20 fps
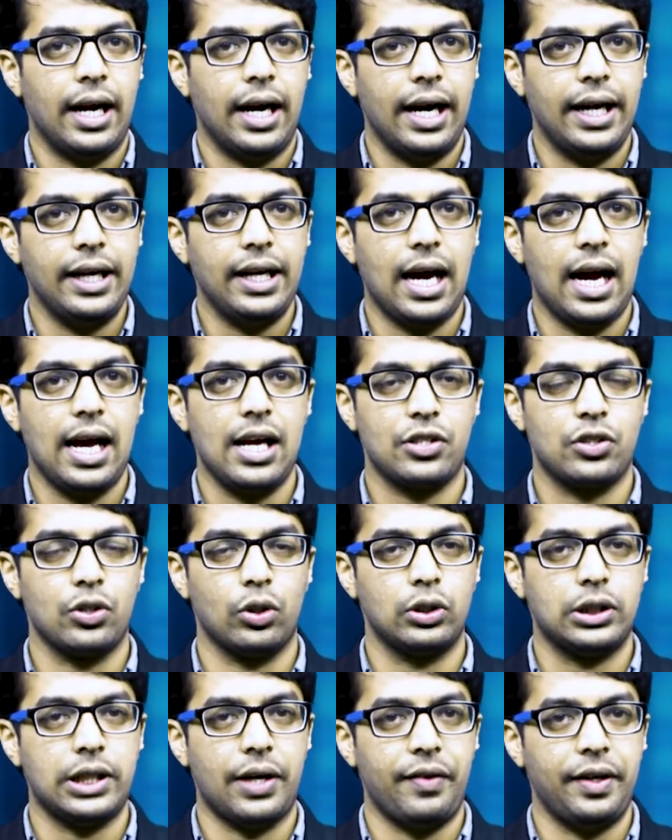and ISO
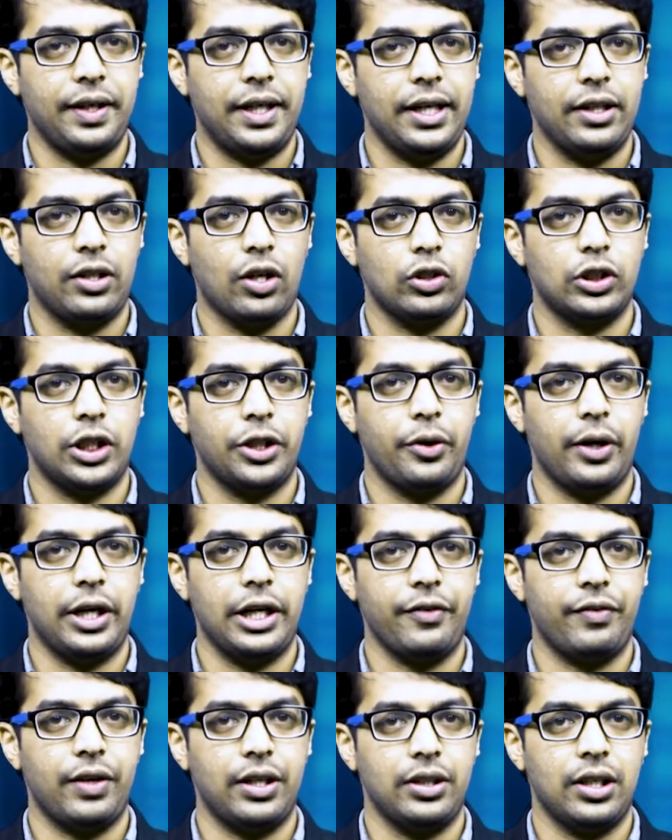
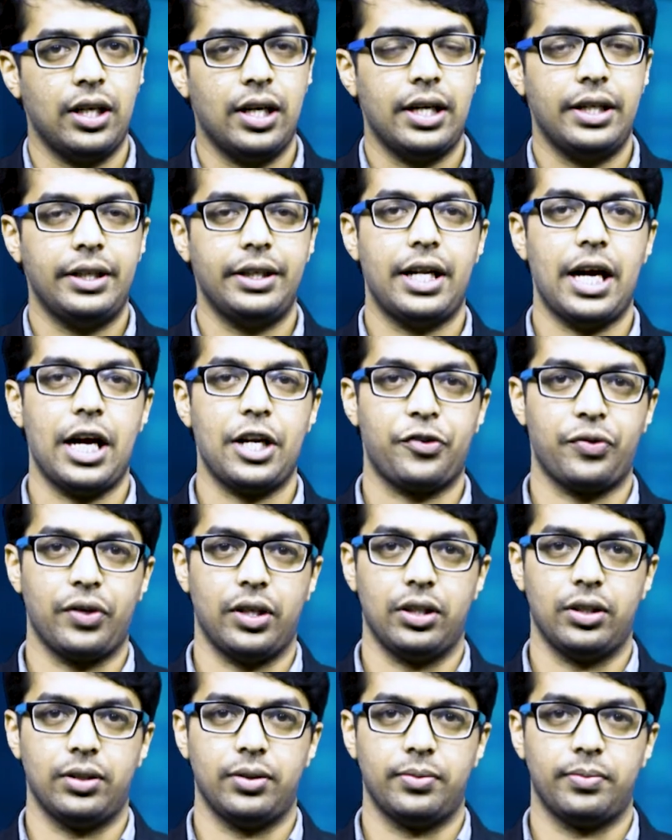17021-1.